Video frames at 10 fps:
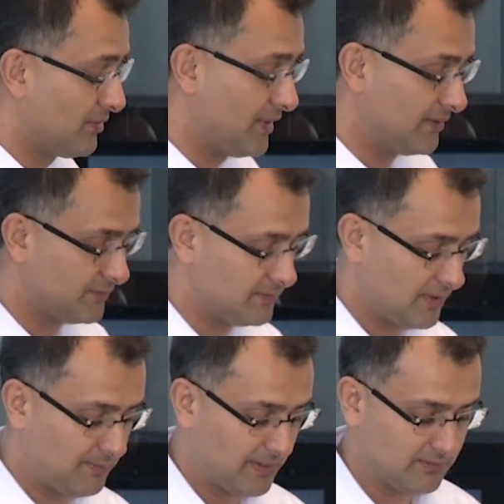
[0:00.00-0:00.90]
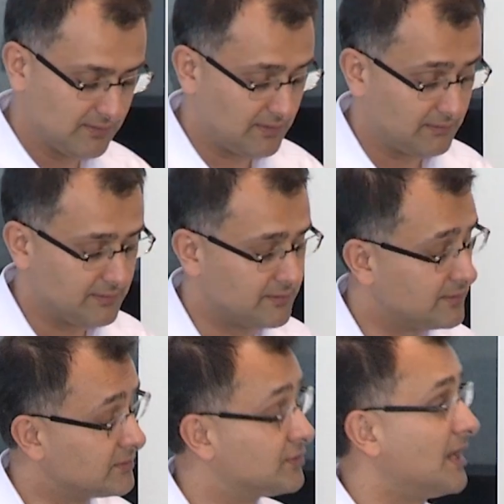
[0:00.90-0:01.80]
think of there being
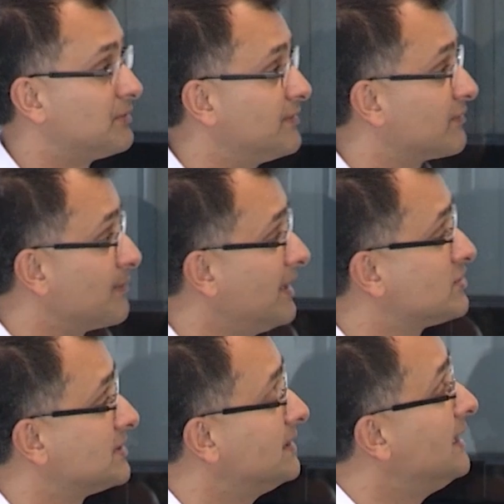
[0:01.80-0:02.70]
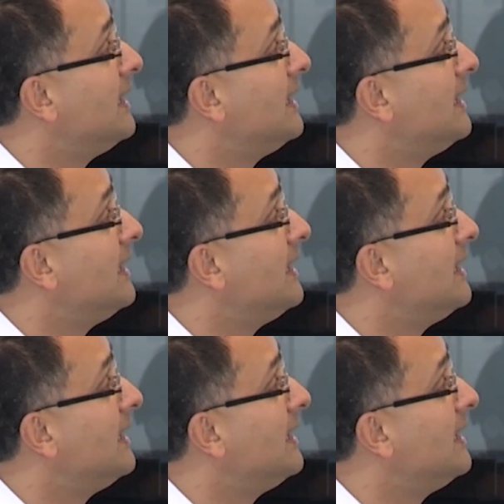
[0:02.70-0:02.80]
two types of information,